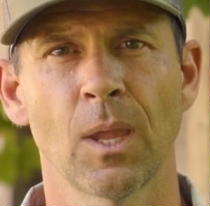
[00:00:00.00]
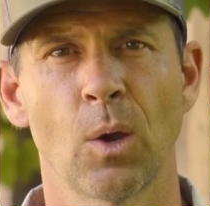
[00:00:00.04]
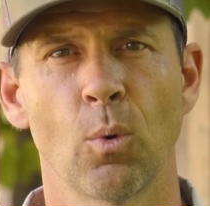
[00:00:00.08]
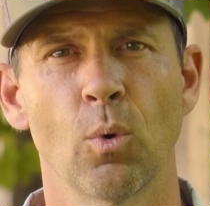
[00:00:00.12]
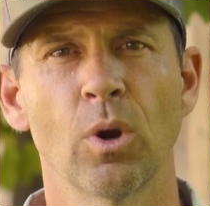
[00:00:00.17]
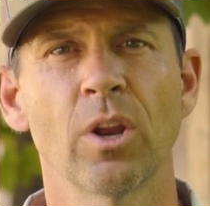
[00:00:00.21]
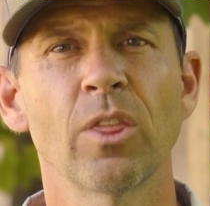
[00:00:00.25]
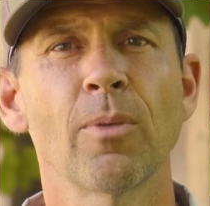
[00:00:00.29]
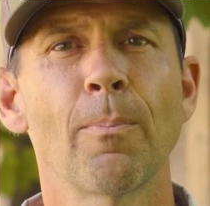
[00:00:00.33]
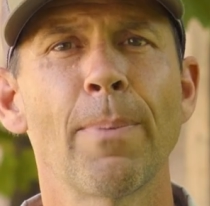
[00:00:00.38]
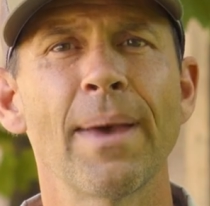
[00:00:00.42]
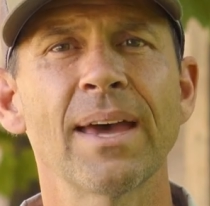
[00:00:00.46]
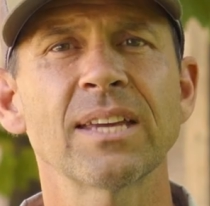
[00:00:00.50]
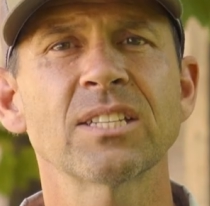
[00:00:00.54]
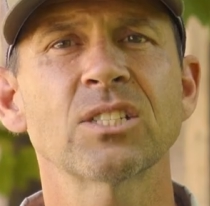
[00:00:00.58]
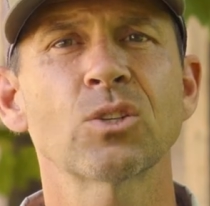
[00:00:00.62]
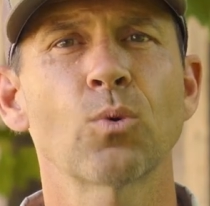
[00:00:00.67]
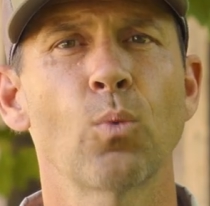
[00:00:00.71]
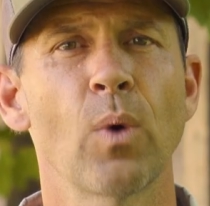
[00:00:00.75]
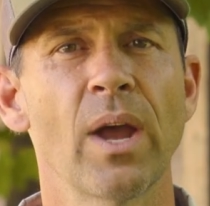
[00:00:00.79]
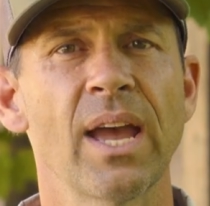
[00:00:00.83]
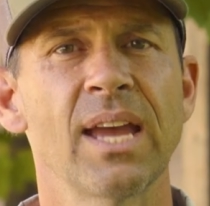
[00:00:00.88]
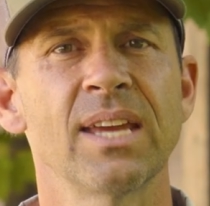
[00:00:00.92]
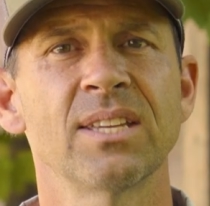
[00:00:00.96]
One of the
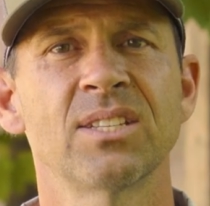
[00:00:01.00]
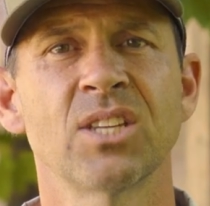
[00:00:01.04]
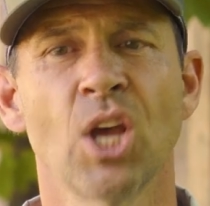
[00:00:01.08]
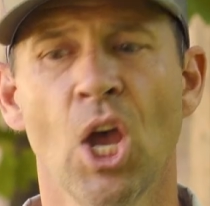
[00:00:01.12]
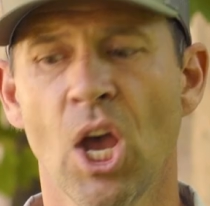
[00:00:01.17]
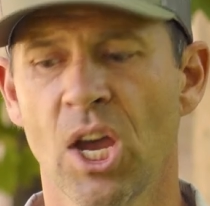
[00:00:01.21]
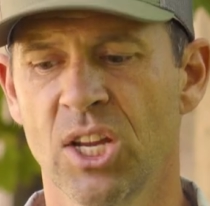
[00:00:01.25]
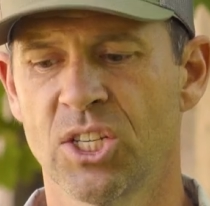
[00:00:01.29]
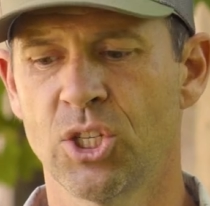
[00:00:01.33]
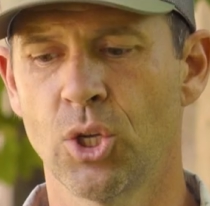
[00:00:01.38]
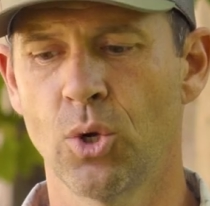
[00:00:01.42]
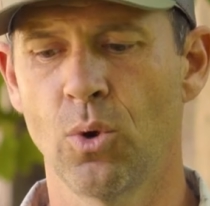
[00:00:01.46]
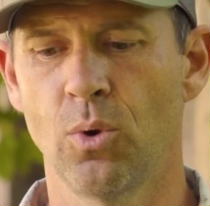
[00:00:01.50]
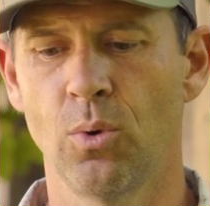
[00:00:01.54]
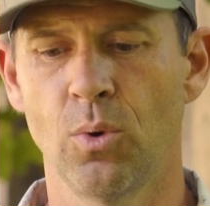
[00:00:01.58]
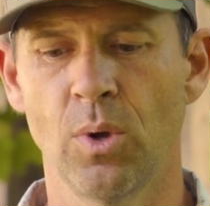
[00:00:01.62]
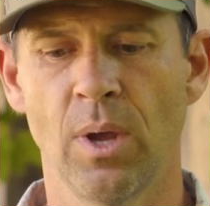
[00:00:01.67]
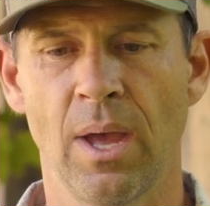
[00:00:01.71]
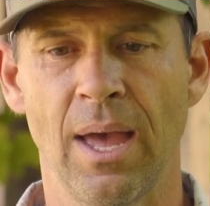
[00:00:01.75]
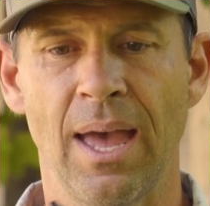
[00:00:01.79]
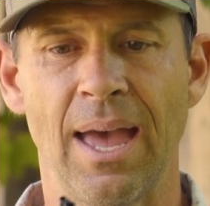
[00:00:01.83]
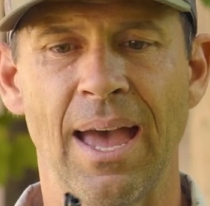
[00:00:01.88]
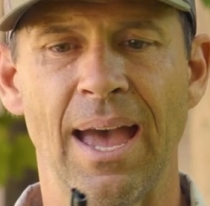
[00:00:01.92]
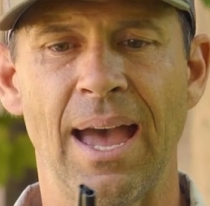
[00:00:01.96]
best ways to
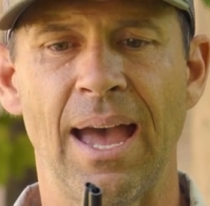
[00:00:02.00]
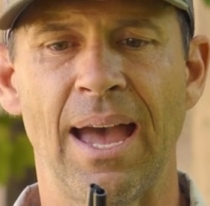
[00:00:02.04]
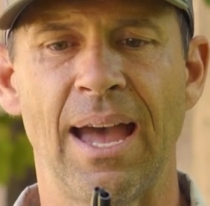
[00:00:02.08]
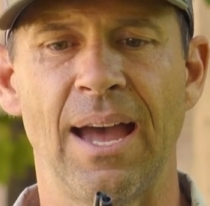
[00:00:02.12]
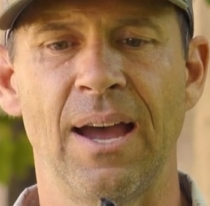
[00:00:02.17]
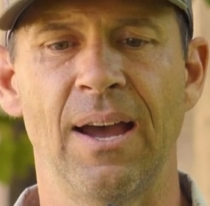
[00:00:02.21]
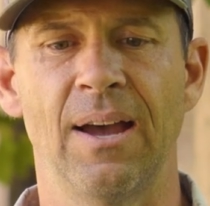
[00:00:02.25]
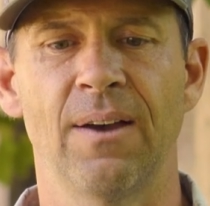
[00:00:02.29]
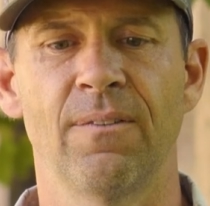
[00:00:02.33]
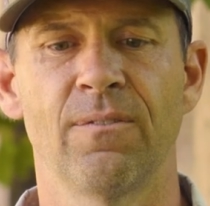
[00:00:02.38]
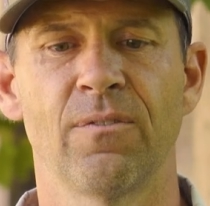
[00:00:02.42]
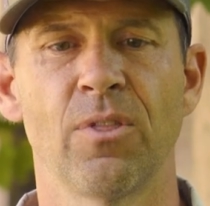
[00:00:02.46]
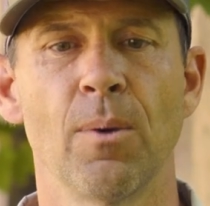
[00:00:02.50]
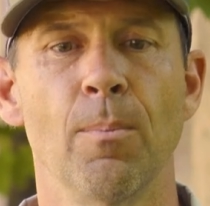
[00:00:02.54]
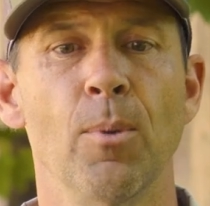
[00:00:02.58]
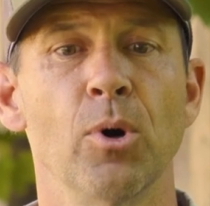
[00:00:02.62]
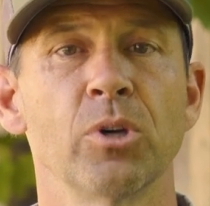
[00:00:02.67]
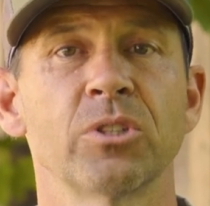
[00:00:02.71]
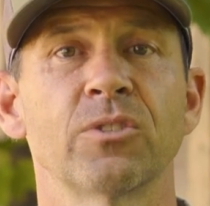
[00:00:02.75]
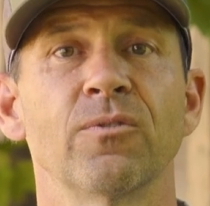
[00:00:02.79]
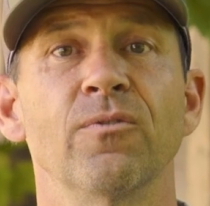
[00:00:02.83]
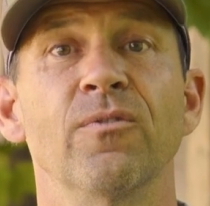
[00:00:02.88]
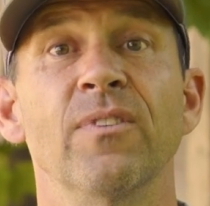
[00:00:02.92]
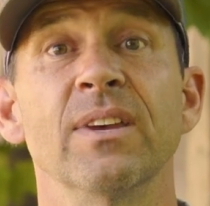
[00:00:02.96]
have the
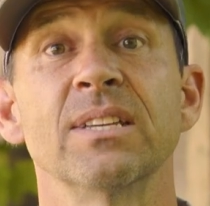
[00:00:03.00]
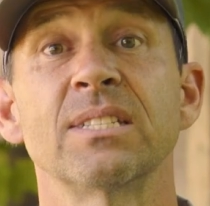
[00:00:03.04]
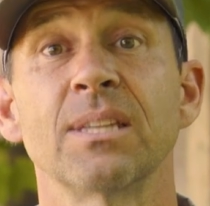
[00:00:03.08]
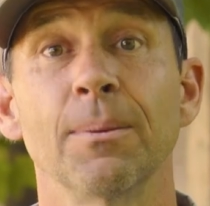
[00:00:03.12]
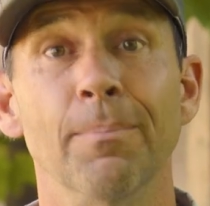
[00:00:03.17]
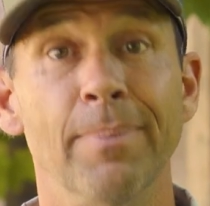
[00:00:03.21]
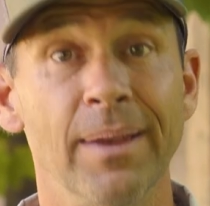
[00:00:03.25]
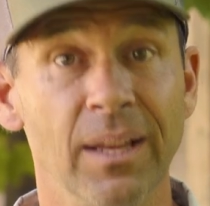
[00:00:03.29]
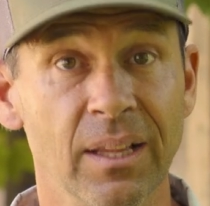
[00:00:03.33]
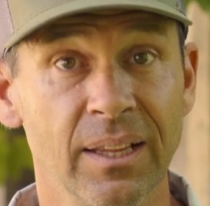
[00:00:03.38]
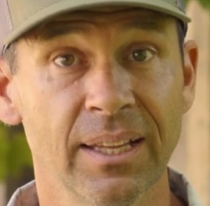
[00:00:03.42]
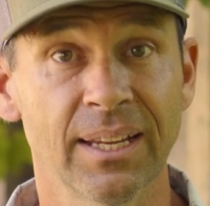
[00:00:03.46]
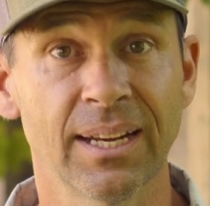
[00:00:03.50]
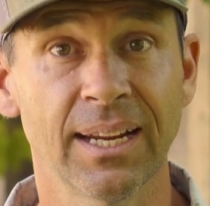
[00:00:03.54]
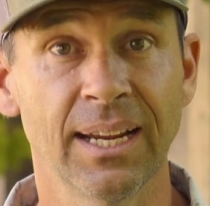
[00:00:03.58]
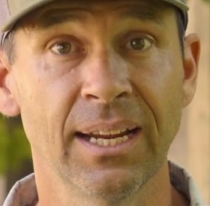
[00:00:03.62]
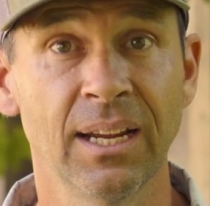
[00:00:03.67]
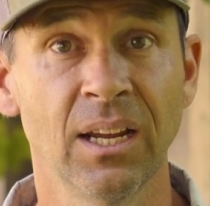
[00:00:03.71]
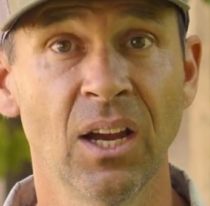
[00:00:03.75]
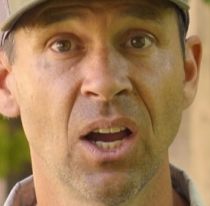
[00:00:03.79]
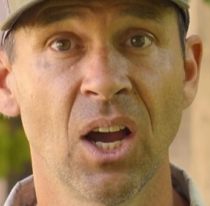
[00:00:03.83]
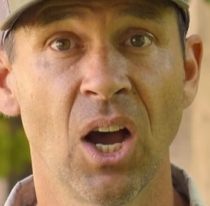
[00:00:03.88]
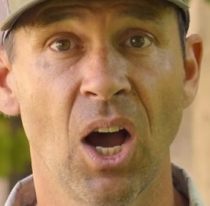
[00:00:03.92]
most visibility